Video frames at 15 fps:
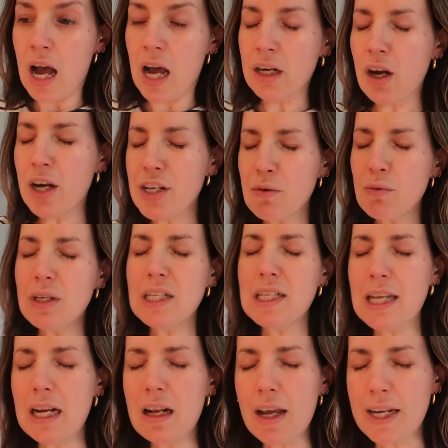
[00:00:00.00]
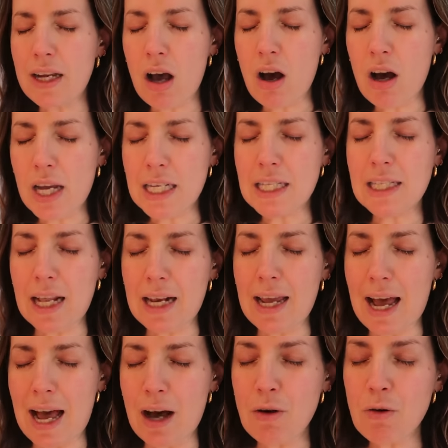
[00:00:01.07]
And I don't want to say like I sell it
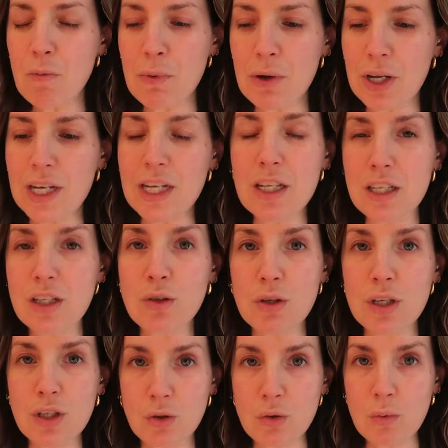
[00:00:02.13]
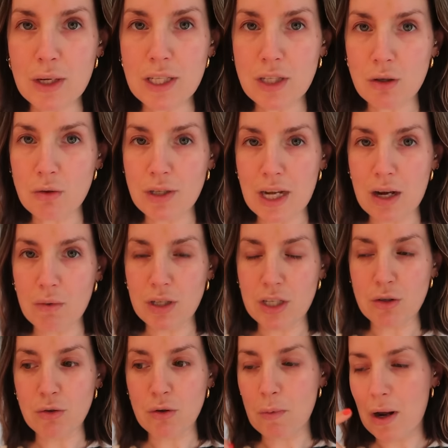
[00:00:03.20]
out, but it's, it's always sold out when I
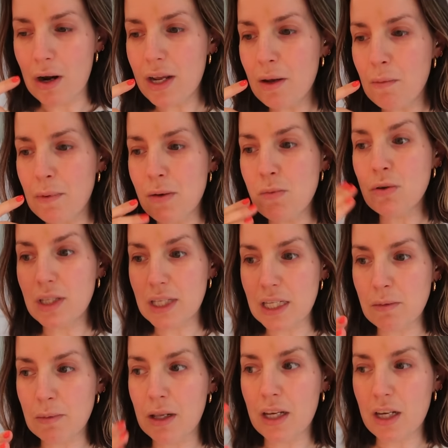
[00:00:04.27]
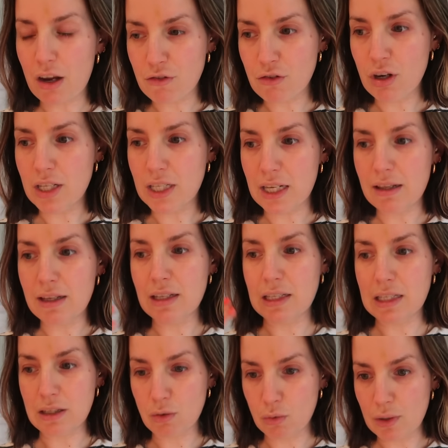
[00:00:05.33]
talk about it. And people say to me like, I've tried to get this and
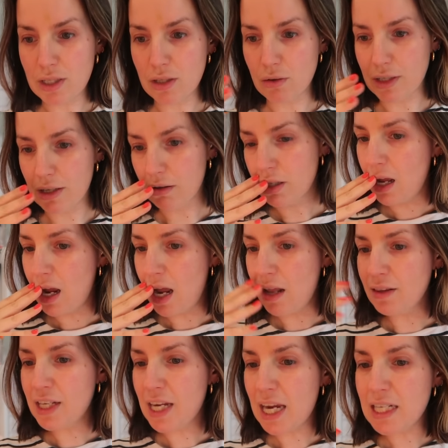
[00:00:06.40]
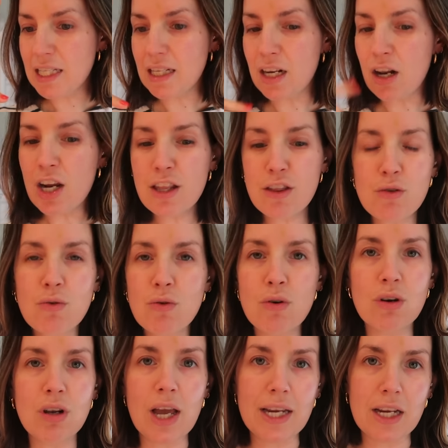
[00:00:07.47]
it's always sold out. And the case, and I
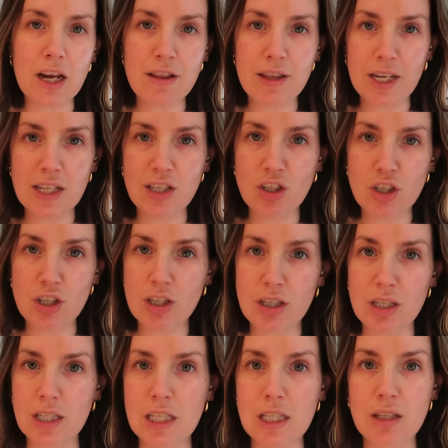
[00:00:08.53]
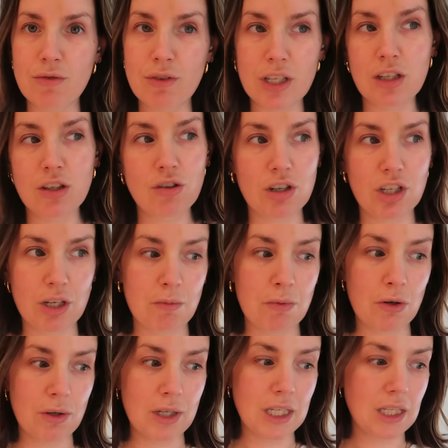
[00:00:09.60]
thought like, I think it's just because it's a really good dry shampoo
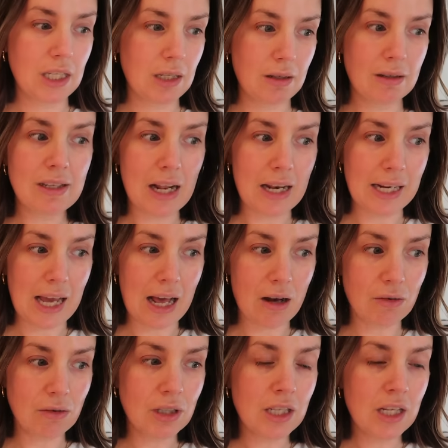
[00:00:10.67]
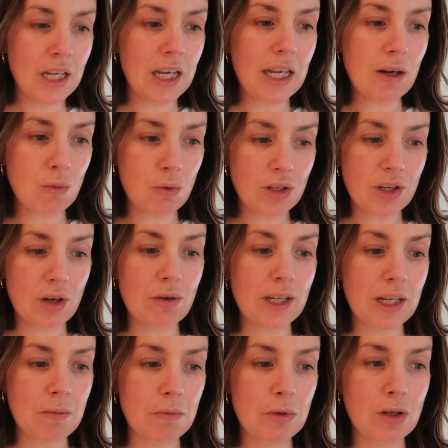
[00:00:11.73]
and it's selling out. It was
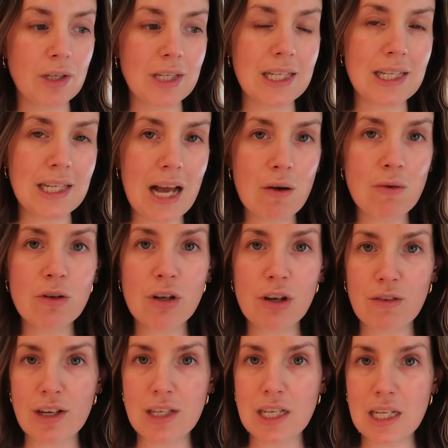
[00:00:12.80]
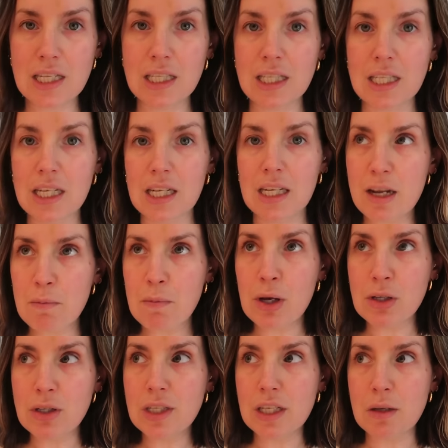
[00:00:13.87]
only in Boots. It's now on Look Fantastic. Then
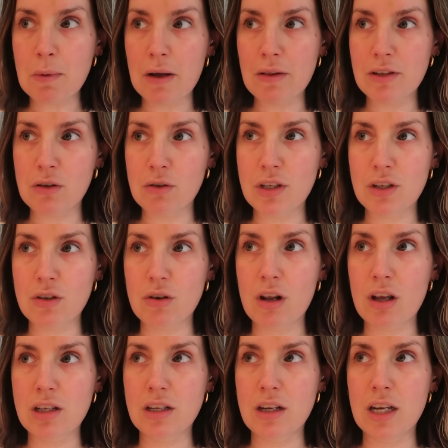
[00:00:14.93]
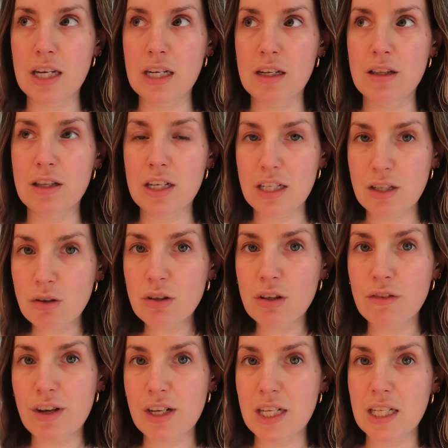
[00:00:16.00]
posted about this on TikTok last night that it's on
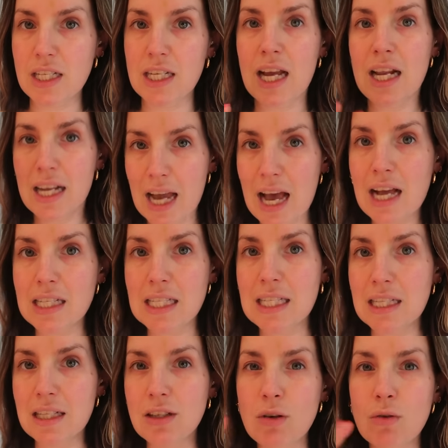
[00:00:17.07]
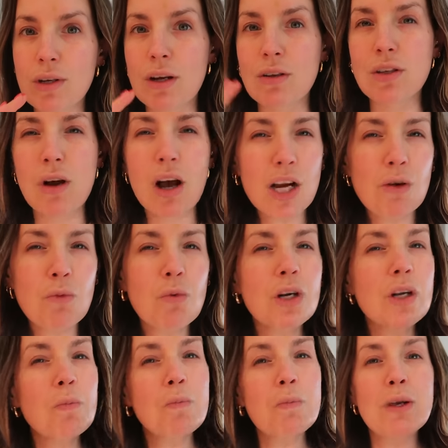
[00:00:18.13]
Look Fantastic and it has since sold out. So I don't want
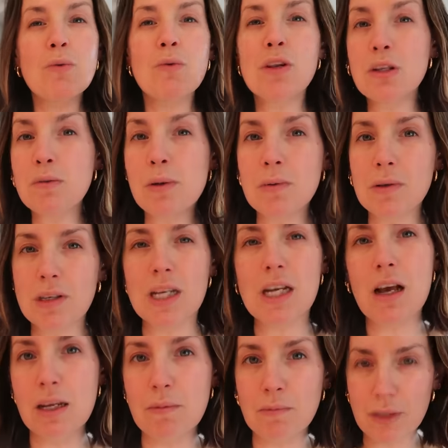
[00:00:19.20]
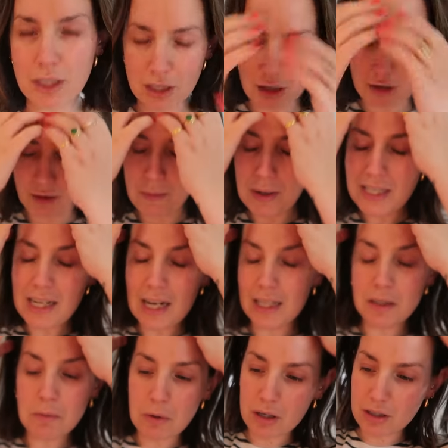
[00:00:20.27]
to be one of those people that's like, I'm, you know, am I selling
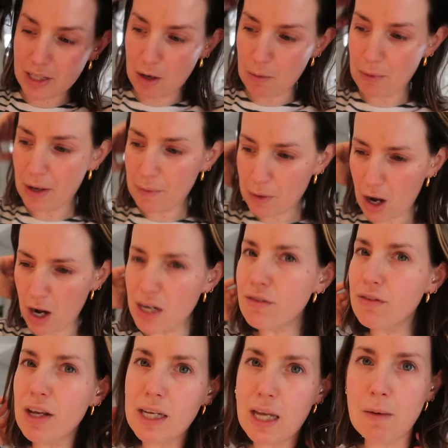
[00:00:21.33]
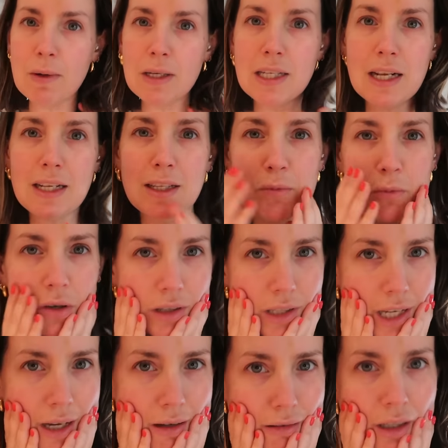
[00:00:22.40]
this product out? But I'm kind of like, am I selling this product
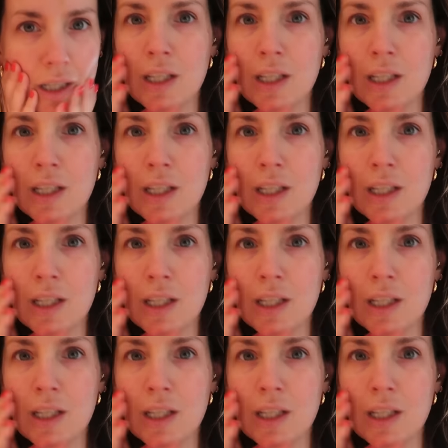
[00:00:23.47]
out?